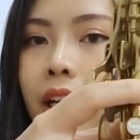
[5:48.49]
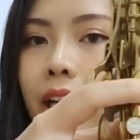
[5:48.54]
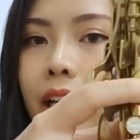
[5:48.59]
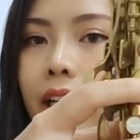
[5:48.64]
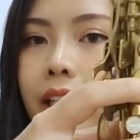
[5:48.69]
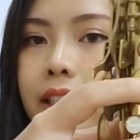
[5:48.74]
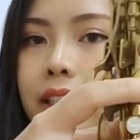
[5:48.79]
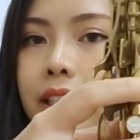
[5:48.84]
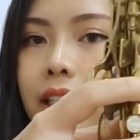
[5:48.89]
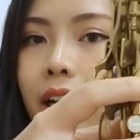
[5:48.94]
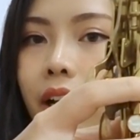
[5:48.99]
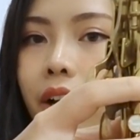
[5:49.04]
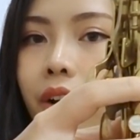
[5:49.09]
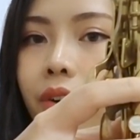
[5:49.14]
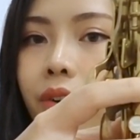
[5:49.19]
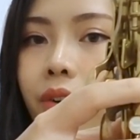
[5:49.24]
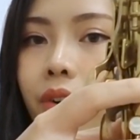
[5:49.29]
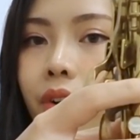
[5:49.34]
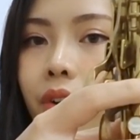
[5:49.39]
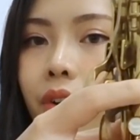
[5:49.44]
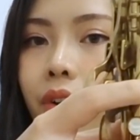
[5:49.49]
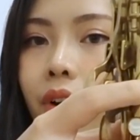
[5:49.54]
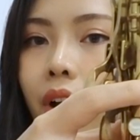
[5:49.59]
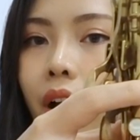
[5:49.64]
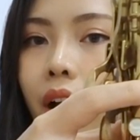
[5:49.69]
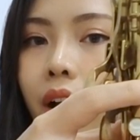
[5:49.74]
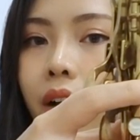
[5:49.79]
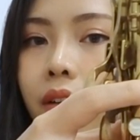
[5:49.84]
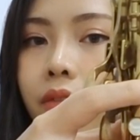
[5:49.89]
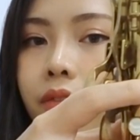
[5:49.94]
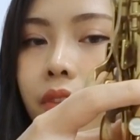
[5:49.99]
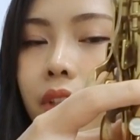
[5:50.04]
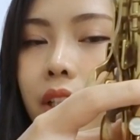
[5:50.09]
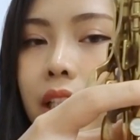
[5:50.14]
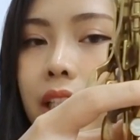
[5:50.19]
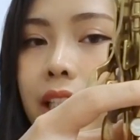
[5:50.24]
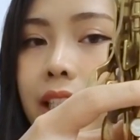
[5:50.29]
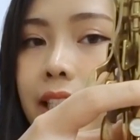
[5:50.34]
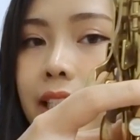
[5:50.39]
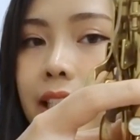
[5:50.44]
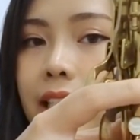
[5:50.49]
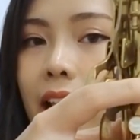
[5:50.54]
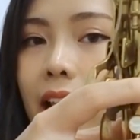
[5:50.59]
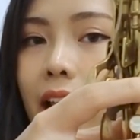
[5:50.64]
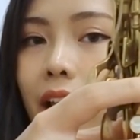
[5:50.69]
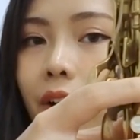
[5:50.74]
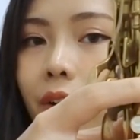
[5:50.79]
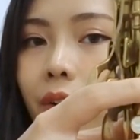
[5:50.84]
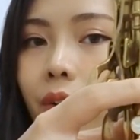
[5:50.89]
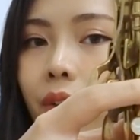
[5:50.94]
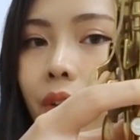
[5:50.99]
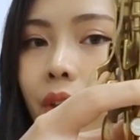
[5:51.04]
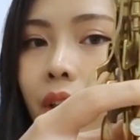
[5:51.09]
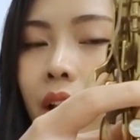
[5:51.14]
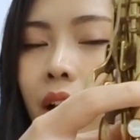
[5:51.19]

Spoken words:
and down, up, down.